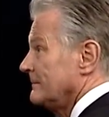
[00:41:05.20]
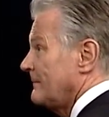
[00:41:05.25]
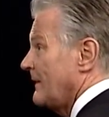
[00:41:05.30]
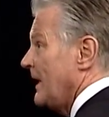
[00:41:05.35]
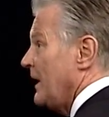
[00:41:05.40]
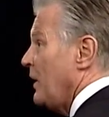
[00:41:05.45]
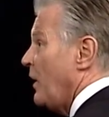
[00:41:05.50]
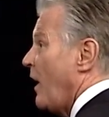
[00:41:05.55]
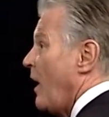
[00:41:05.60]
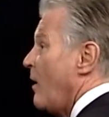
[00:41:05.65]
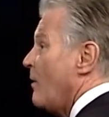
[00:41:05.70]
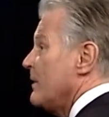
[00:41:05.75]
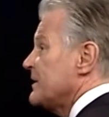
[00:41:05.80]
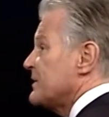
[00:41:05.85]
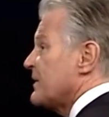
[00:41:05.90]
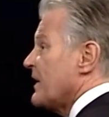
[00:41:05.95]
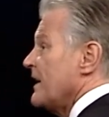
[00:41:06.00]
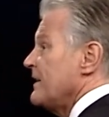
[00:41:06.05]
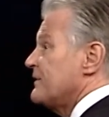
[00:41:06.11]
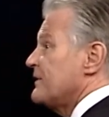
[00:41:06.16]
You know, I
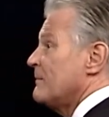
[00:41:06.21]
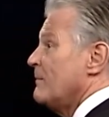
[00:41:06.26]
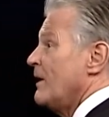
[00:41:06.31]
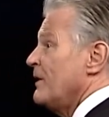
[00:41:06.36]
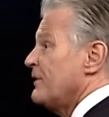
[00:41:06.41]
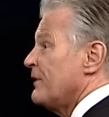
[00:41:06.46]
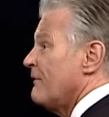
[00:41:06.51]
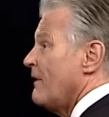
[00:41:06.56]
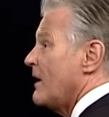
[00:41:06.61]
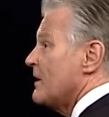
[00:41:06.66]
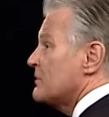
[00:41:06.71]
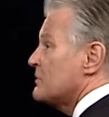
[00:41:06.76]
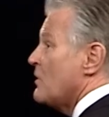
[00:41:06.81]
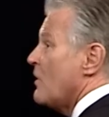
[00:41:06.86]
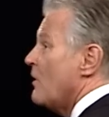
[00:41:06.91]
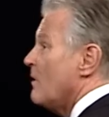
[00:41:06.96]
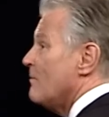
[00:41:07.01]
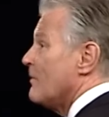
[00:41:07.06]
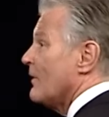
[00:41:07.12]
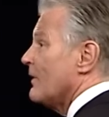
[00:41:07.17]
always hate the month of
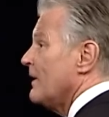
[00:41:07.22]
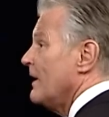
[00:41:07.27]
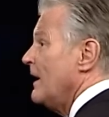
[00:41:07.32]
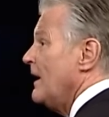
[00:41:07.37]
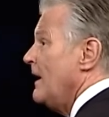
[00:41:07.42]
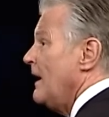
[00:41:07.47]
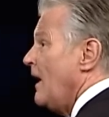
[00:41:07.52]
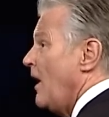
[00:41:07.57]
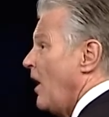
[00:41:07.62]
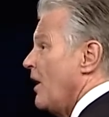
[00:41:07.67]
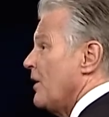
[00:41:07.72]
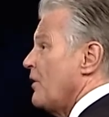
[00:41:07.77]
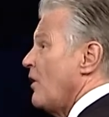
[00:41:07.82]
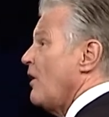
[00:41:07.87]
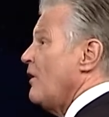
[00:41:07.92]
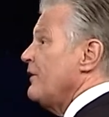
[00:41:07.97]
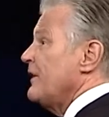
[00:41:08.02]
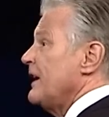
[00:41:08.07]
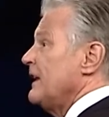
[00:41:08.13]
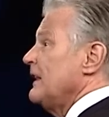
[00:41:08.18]
October on
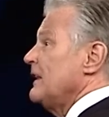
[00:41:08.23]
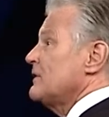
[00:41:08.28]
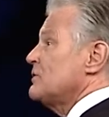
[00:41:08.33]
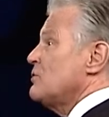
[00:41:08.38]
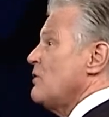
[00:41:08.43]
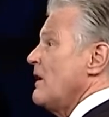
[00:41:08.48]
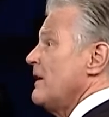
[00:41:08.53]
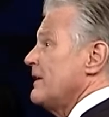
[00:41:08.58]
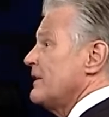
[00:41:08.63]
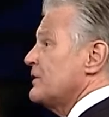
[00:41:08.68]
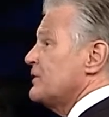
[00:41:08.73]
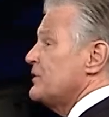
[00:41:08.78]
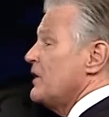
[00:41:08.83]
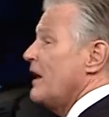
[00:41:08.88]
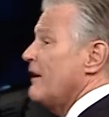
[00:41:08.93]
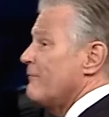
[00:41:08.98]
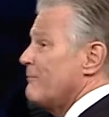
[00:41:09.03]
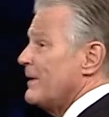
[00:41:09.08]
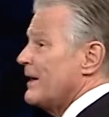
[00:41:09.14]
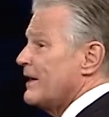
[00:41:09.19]
all the electronic
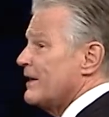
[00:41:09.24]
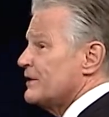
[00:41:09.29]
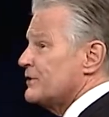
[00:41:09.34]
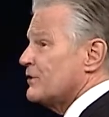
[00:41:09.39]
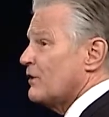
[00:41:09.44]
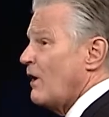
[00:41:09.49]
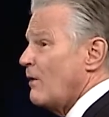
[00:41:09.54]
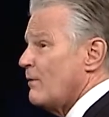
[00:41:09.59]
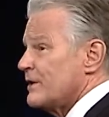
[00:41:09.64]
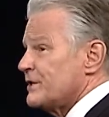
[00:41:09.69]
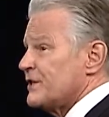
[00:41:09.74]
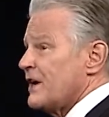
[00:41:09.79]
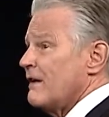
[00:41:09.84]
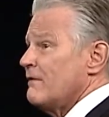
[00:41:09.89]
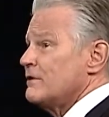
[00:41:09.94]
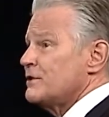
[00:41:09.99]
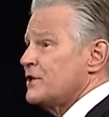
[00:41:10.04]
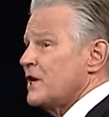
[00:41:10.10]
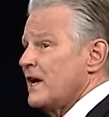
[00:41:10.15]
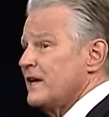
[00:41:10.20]
stuff because they're always
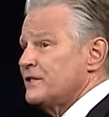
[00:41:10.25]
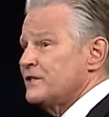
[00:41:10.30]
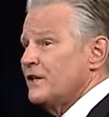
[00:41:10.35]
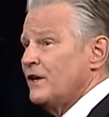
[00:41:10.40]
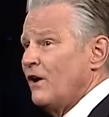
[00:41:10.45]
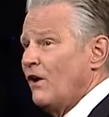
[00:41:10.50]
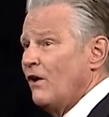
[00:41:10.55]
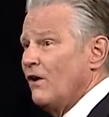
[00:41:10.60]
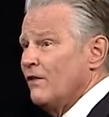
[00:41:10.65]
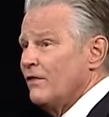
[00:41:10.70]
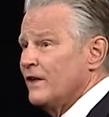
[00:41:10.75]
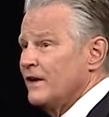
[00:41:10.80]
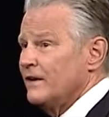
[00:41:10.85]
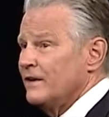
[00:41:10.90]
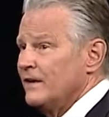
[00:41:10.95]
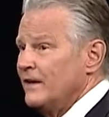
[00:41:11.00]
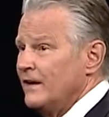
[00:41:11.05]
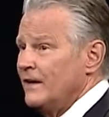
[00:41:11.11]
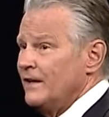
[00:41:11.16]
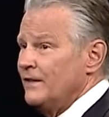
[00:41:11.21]
advertising all the,
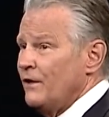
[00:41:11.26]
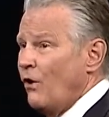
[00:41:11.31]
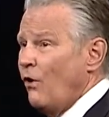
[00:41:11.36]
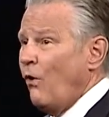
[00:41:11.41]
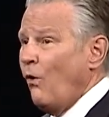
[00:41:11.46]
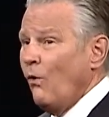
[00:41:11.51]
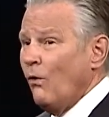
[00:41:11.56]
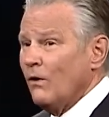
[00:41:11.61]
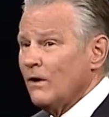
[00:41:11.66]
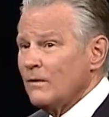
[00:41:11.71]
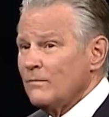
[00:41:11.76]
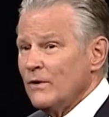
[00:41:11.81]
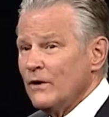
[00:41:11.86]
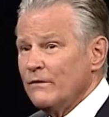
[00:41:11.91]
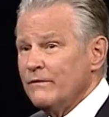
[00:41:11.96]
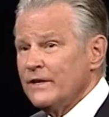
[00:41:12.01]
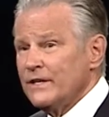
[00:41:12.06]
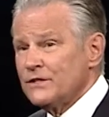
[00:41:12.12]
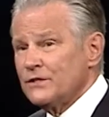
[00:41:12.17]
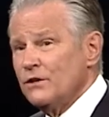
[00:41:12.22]
the horror
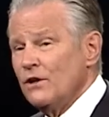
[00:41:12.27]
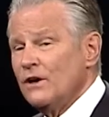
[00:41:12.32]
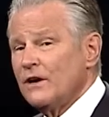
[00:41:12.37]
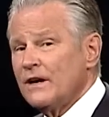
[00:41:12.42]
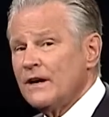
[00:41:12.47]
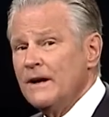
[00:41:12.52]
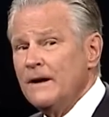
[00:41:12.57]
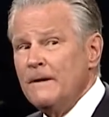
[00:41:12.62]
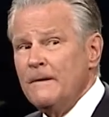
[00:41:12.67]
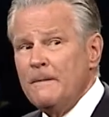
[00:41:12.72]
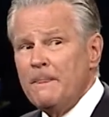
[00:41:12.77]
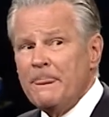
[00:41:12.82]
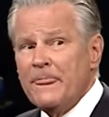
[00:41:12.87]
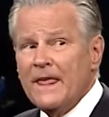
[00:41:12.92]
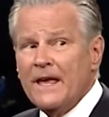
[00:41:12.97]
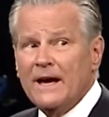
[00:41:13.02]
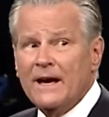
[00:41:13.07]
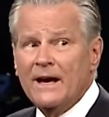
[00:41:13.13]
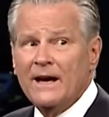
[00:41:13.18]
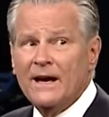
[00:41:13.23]
movies. Look,
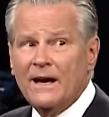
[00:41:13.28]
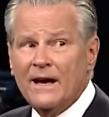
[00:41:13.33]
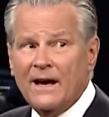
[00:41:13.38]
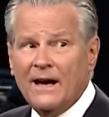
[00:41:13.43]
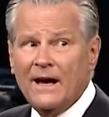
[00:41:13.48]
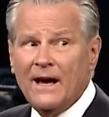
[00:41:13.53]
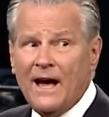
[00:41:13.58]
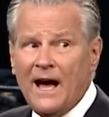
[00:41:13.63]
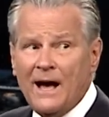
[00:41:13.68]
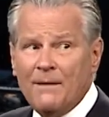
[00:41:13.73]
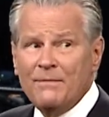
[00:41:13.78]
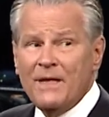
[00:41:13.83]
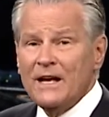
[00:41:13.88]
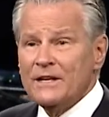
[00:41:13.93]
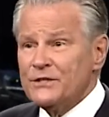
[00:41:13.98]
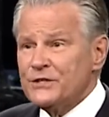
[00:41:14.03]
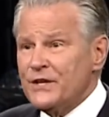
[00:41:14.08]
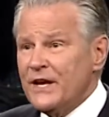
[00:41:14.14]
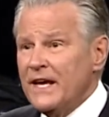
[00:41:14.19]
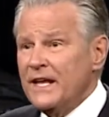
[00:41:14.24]
I'm
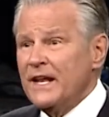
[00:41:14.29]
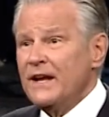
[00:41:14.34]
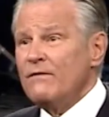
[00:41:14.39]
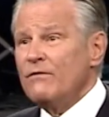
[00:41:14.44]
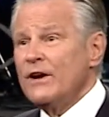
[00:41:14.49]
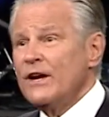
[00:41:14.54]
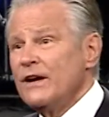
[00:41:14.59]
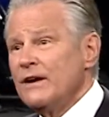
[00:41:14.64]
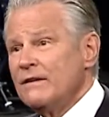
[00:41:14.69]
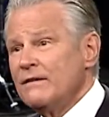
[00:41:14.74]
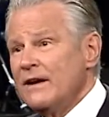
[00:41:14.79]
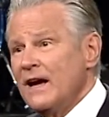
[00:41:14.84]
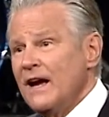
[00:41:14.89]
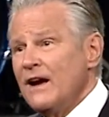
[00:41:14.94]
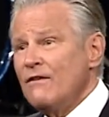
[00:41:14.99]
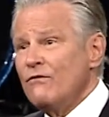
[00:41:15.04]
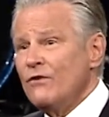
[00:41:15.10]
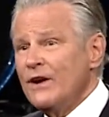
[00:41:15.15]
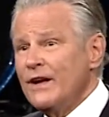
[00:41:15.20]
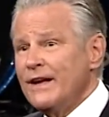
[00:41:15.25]
not saying every,
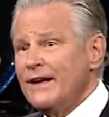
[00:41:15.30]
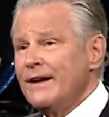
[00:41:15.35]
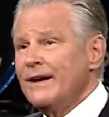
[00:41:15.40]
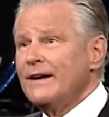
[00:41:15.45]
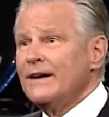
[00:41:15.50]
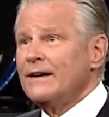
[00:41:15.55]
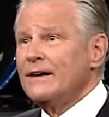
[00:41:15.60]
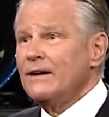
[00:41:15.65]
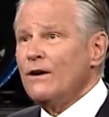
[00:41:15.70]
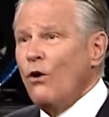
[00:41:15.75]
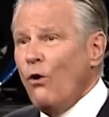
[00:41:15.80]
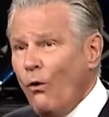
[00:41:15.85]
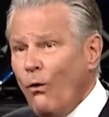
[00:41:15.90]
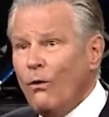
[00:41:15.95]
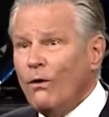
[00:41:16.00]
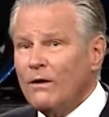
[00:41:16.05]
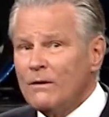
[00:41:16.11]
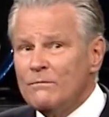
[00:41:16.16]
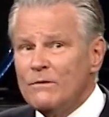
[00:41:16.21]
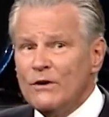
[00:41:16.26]
every uh,
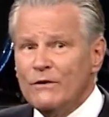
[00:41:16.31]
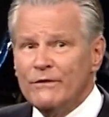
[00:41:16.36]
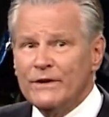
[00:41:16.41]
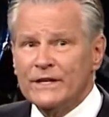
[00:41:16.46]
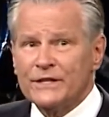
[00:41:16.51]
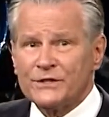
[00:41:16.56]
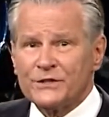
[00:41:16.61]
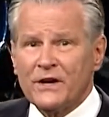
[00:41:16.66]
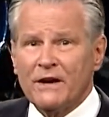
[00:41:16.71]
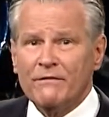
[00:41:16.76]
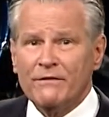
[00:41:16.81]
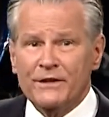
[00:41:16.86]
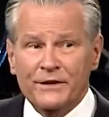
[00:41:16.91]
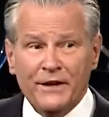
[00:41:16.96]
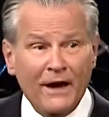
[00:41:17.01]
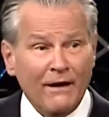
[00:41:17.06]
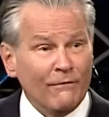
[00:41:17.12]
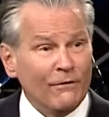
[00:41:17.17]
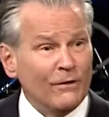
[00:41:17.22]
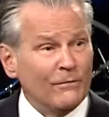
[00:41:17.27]
horror movie is of the
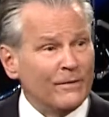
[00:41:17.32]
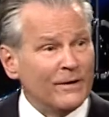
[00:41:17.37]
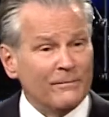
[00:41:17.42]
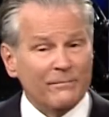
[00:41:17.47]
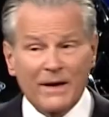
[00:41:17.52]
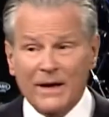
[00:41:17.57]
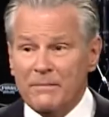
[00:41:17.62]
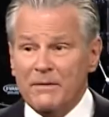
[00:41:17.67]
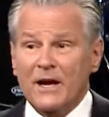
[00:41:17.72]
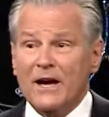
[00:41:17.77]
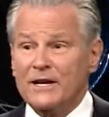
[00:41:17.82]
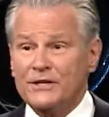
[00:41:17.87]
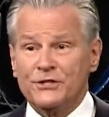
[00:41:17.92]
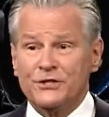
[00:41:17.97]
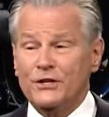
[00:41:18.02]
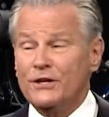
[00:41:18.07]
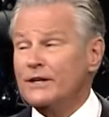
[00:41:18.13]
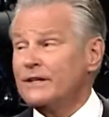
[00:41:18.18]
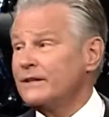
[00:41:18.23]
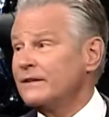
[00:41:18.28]
devil, but maybe I
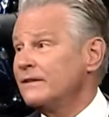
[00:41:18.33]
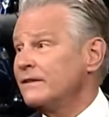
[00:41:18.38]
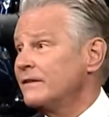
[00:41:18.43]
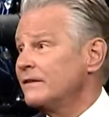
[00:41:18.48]
should.